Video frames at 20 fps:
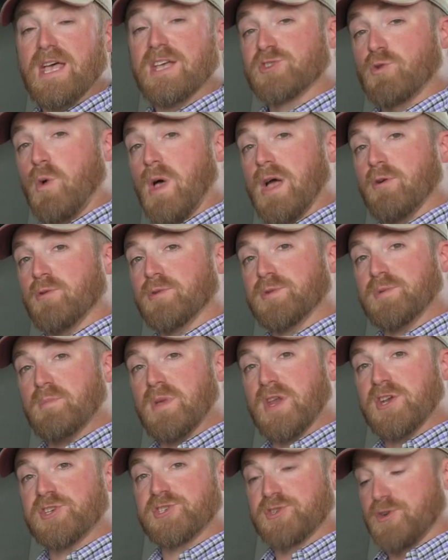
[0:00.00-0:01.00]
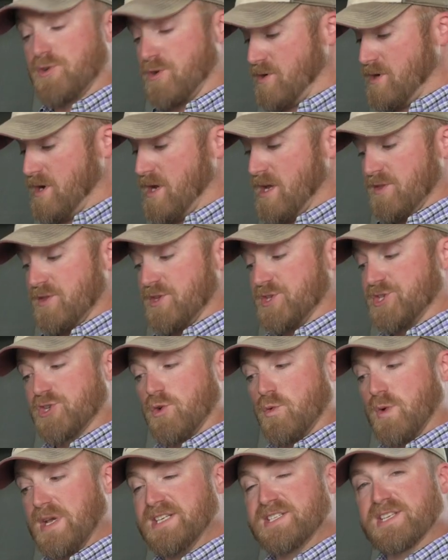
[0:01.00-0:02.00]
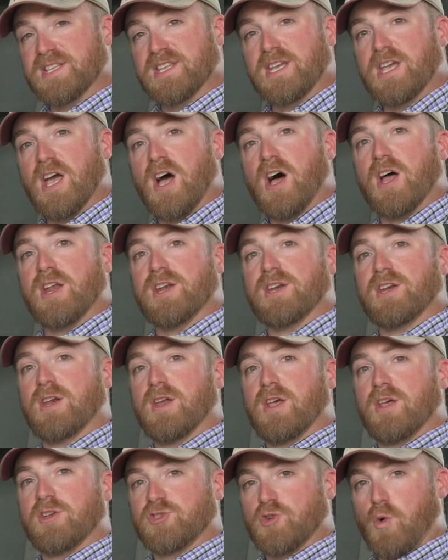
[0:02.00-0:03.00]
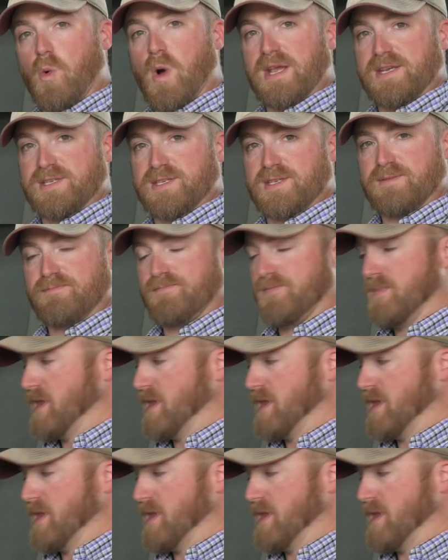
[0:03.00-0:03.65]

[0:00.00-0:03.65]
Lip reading: So I will administer the squeeze of the gun twice.